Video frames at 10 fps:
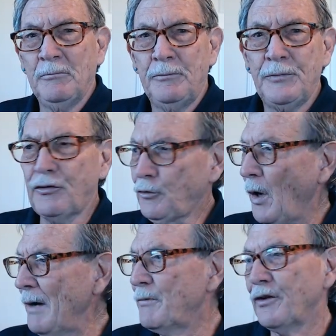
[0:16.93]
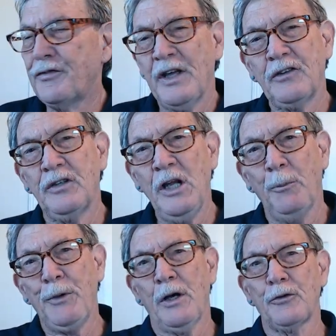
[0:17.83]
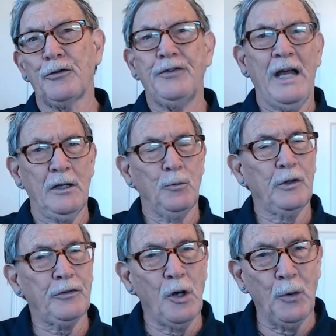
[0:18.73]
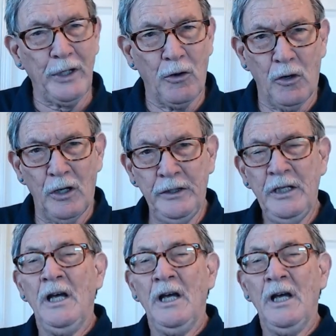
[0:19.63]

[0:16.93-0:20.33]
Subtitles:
describe these things and help you understand what's going on.